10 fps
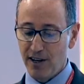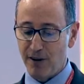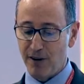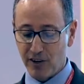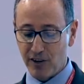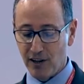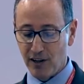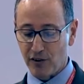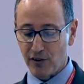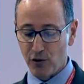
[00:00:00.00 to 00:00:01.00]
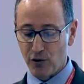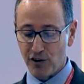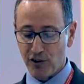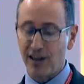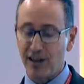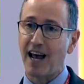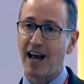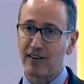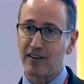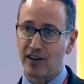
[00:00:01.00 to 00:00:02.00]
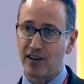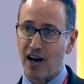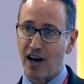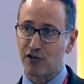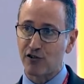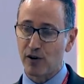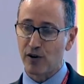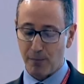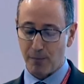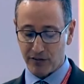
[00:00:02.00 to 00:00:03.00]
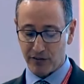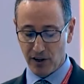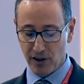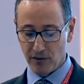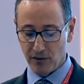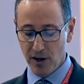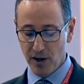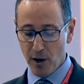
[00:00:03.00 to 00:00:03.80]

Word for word: investing in institutions, and enhancing national capacities.